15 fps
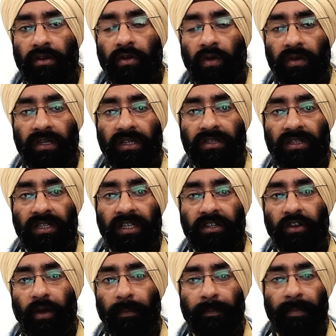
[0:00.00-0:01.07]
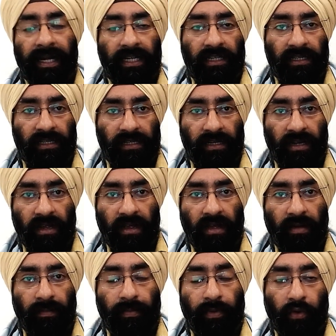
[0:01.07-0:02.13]
Don't treat your pits,
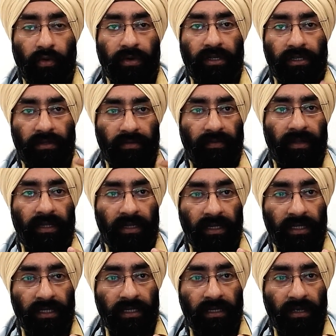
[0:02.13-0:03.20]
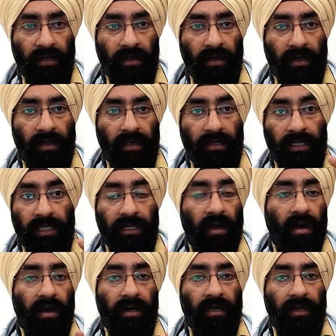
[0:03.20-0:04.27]
pores with these
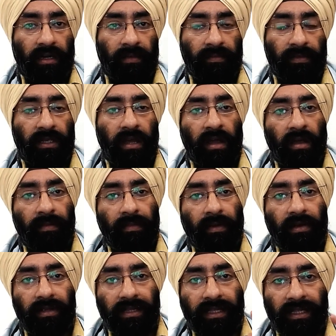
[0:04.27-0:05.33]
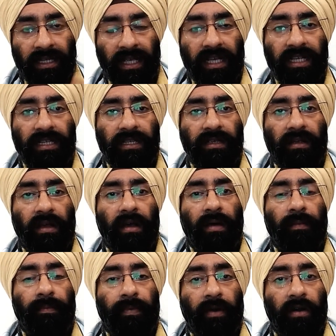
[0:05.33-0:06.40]
scar creams, because these
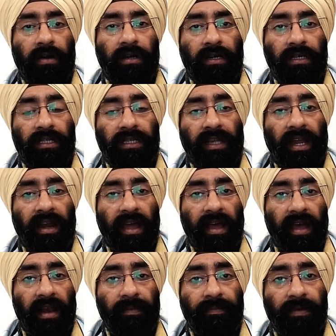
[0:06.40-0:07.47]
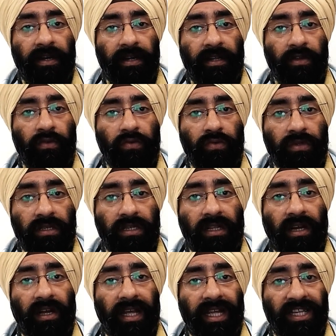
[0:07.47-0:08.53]
products can help reduce the